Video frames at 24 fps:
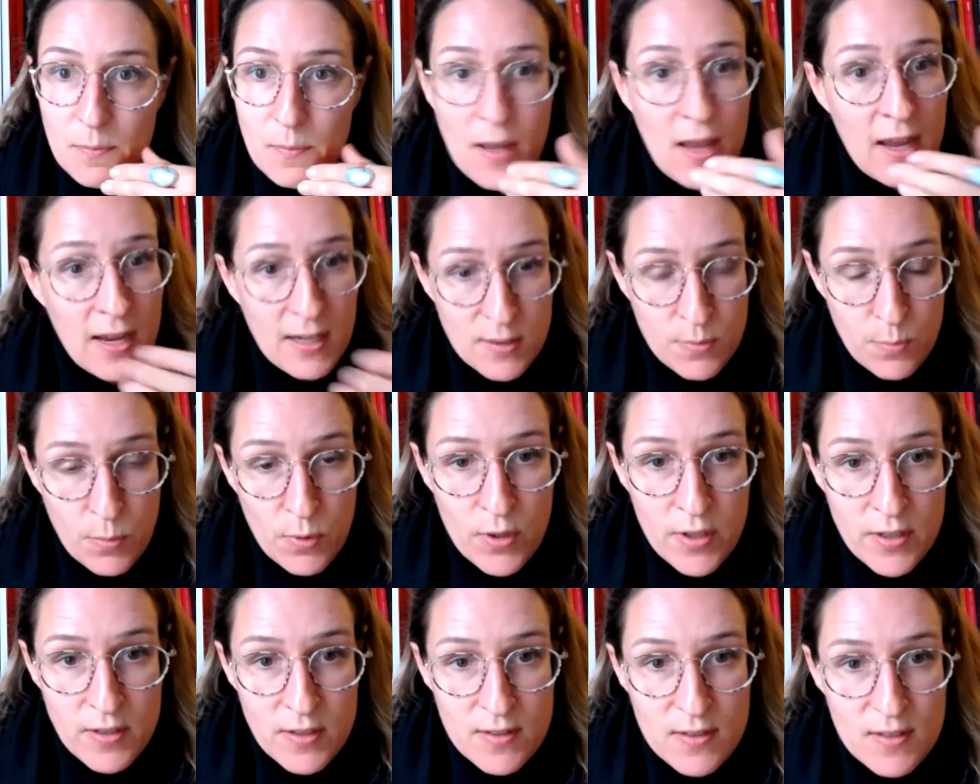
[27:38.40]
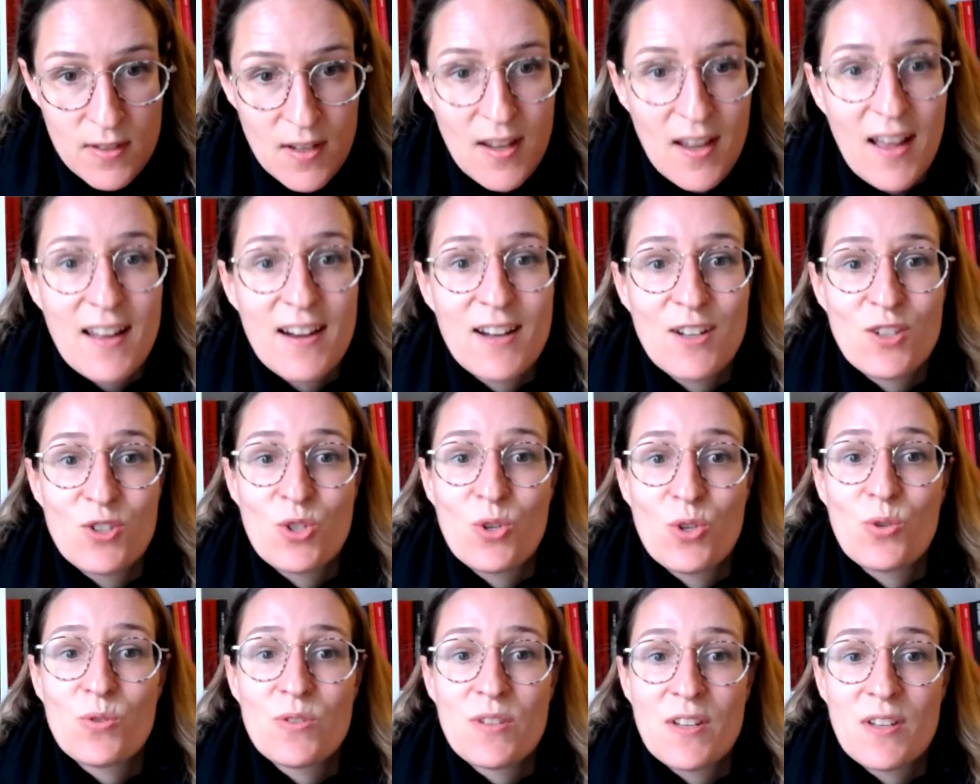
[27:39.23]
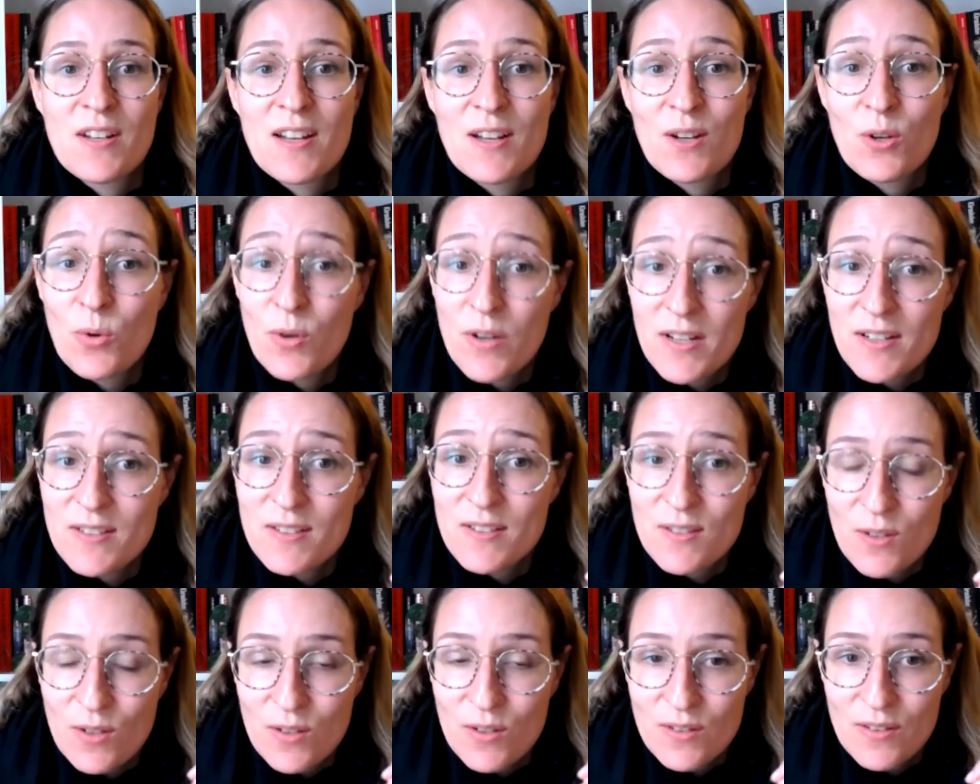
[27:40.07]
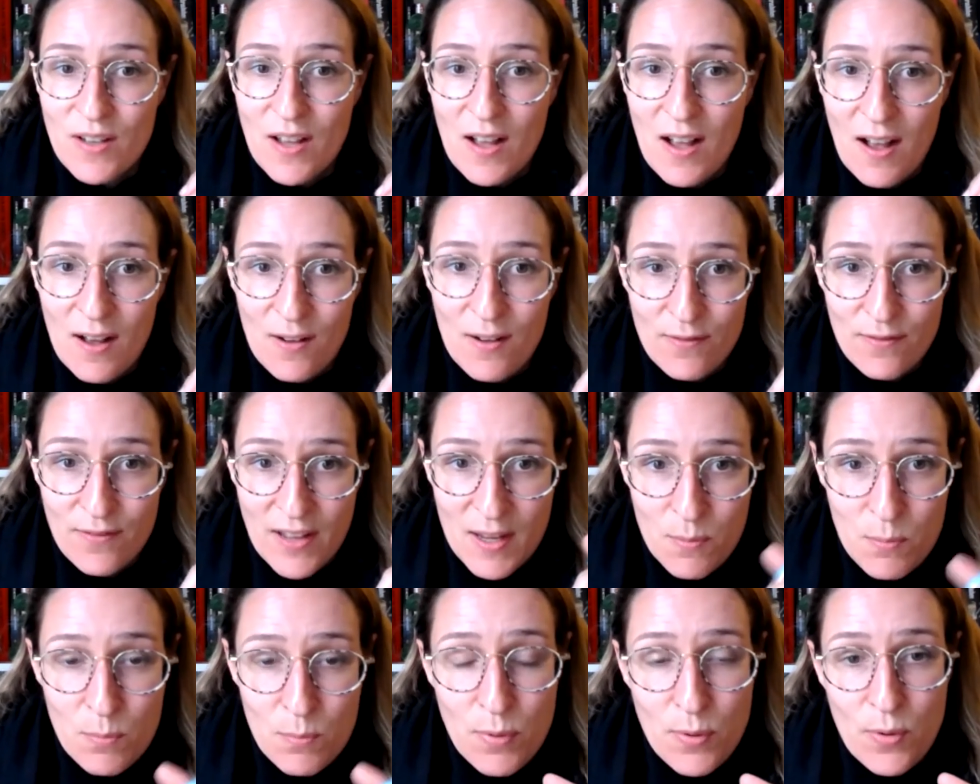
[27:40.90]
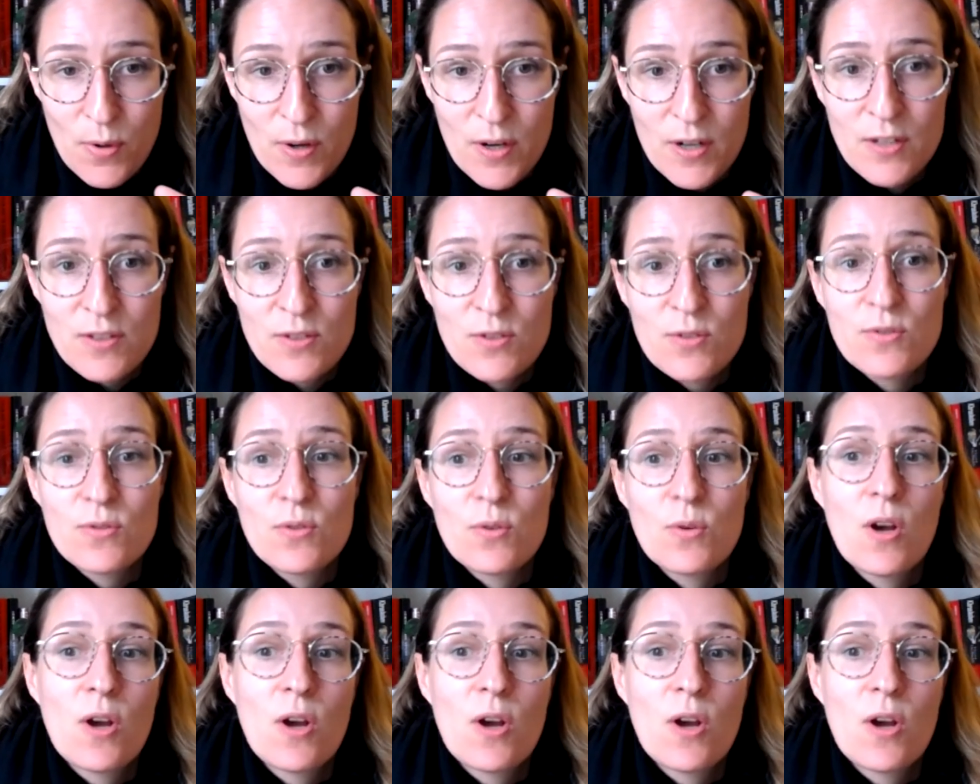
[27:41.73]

exports, and it shows an increase of imports,